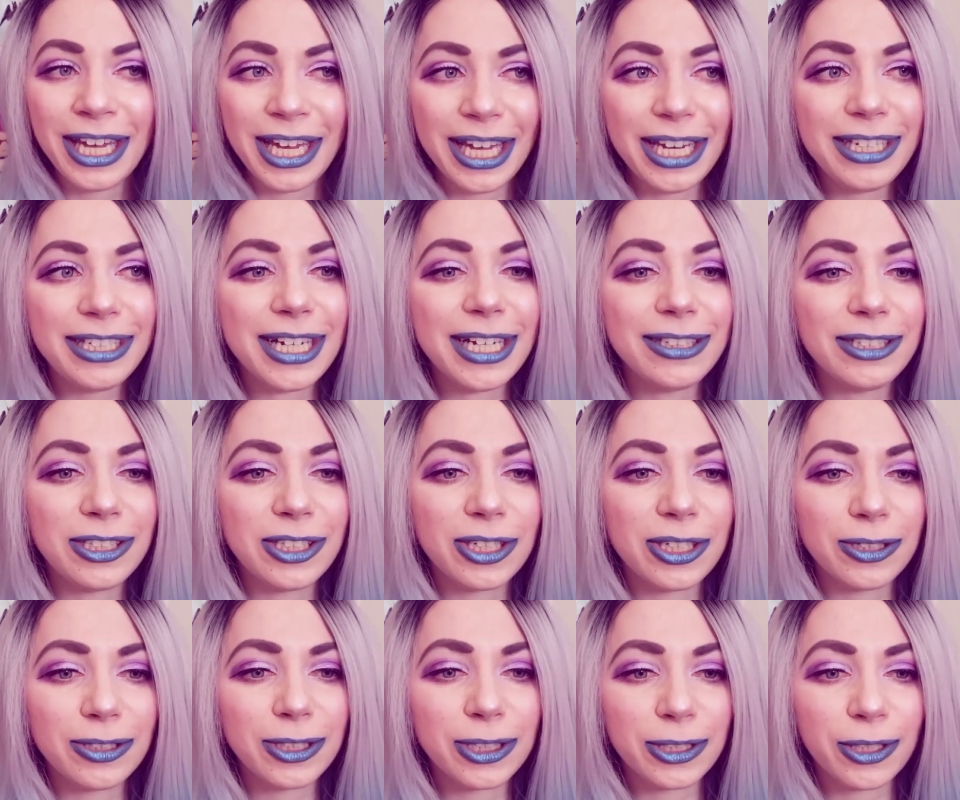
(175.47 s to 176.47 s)

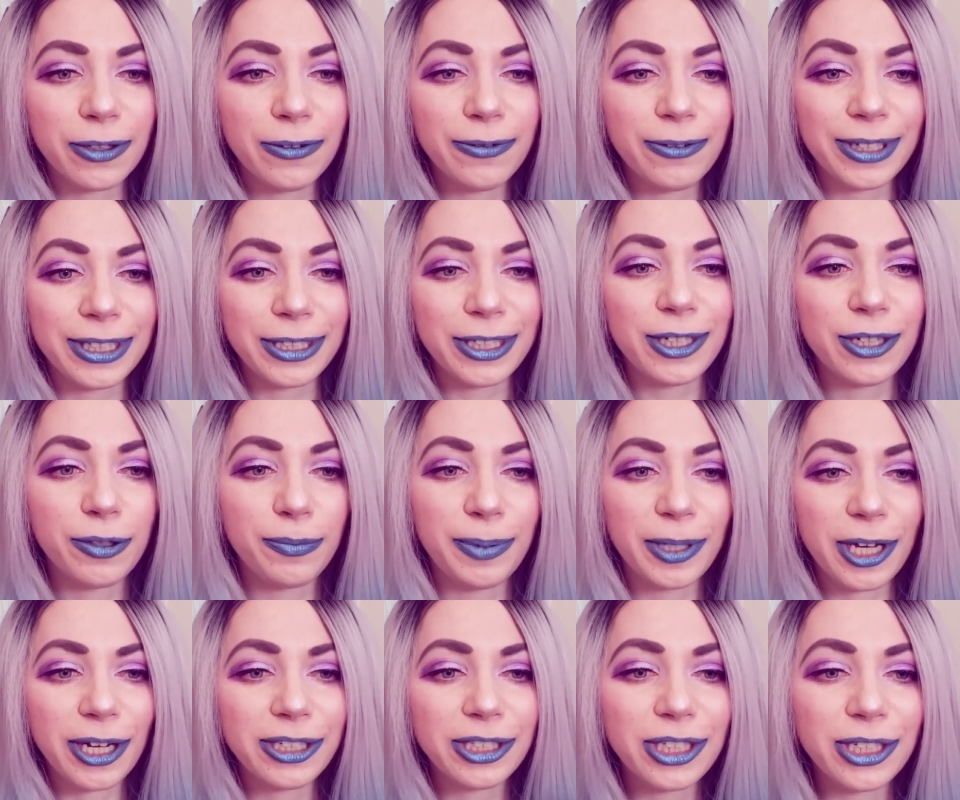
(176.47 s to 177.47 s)
indentured servitude,
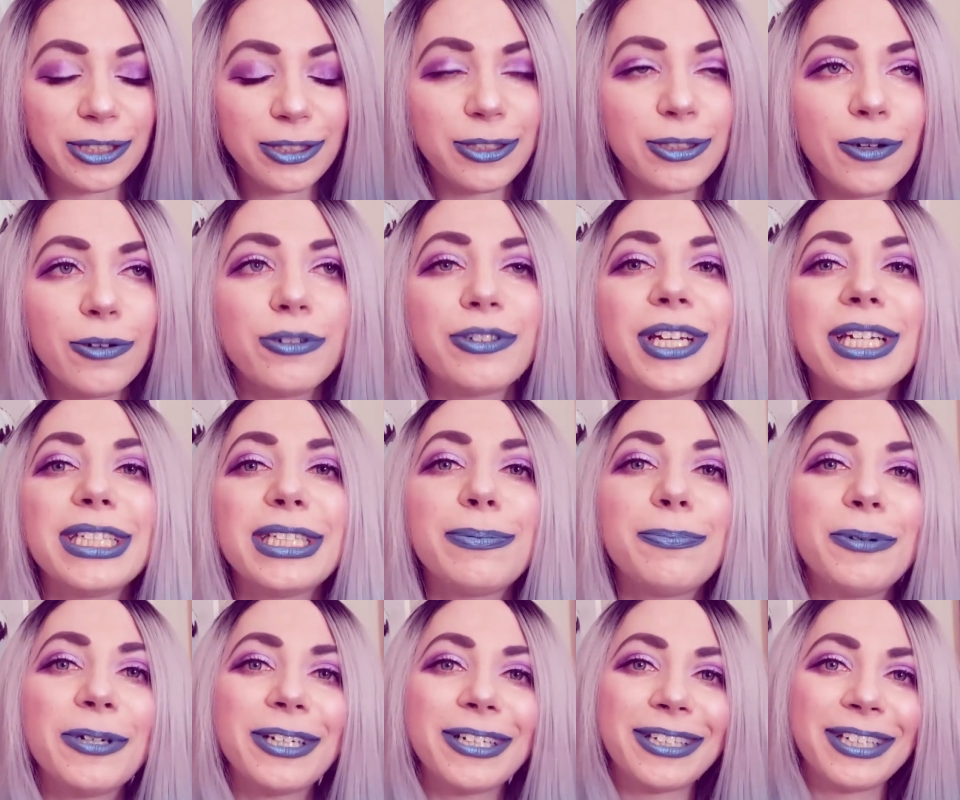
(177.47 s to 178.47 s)
because she's so
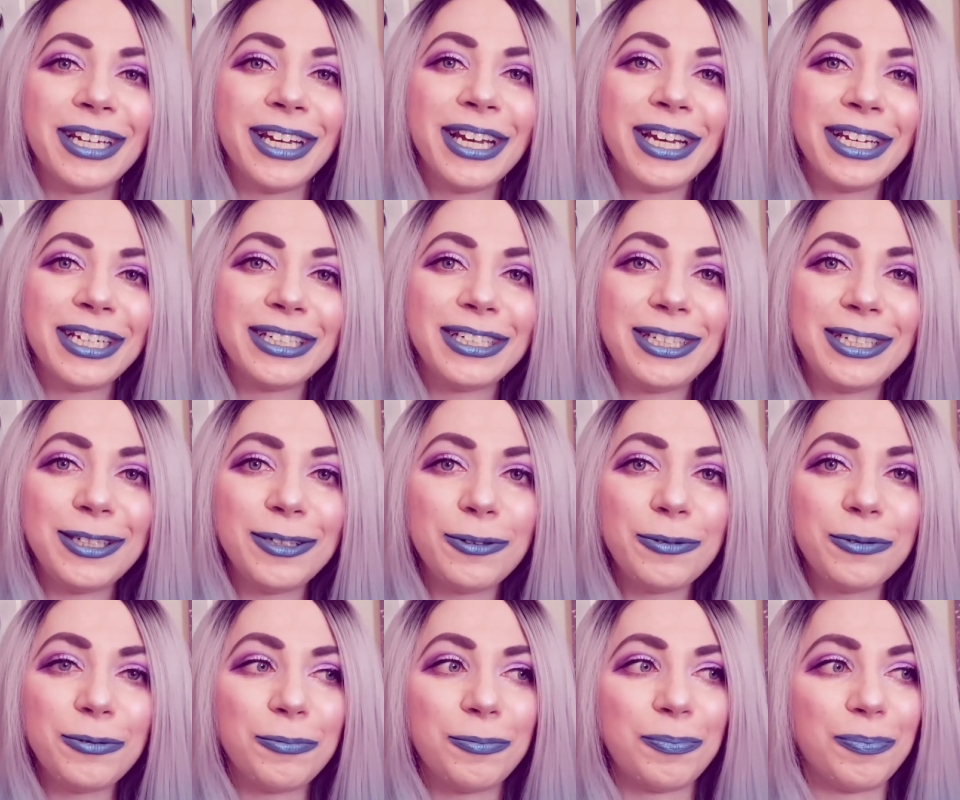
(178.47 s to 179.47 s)
desperate
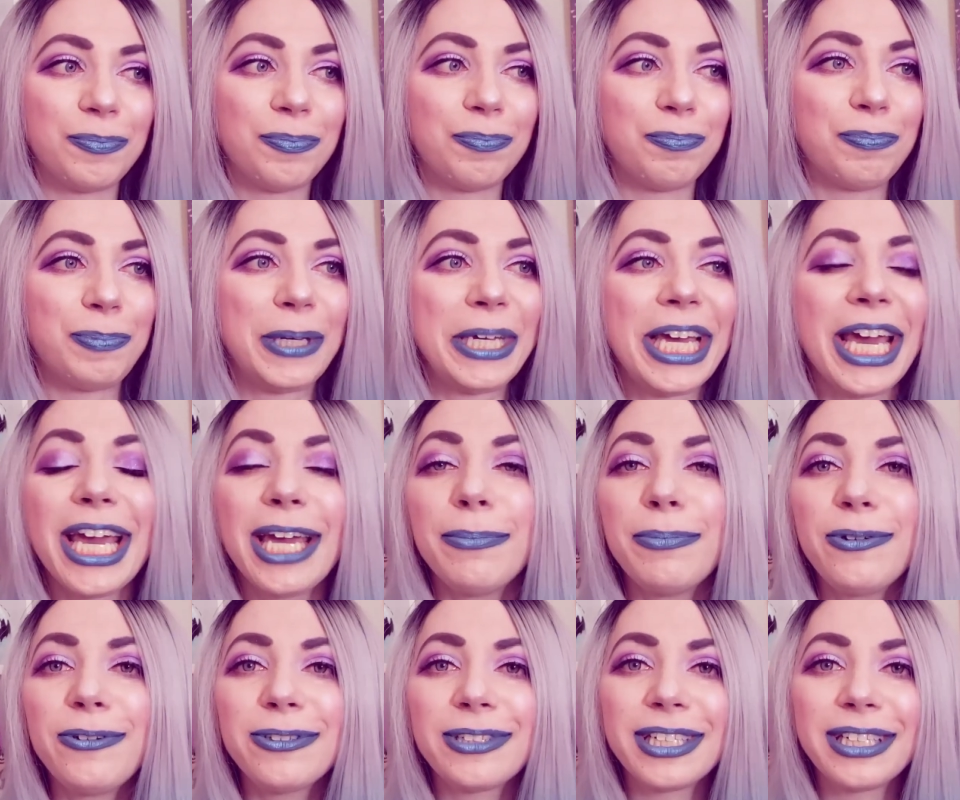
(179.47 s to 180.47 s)
to be
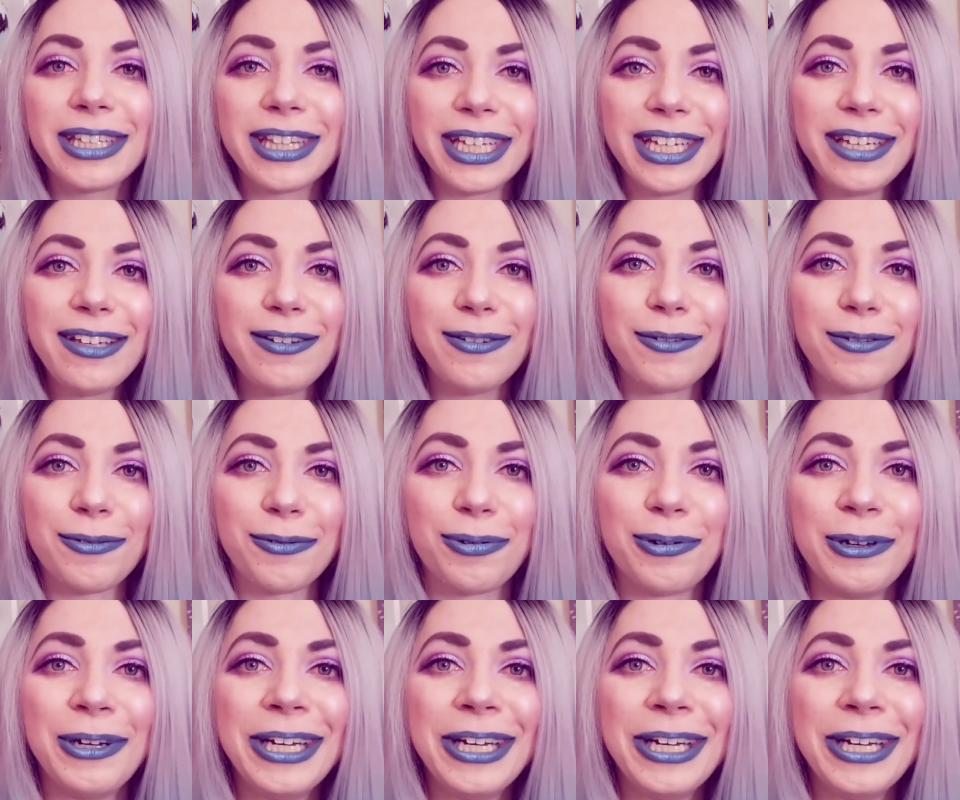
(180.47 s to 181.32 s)
able to live.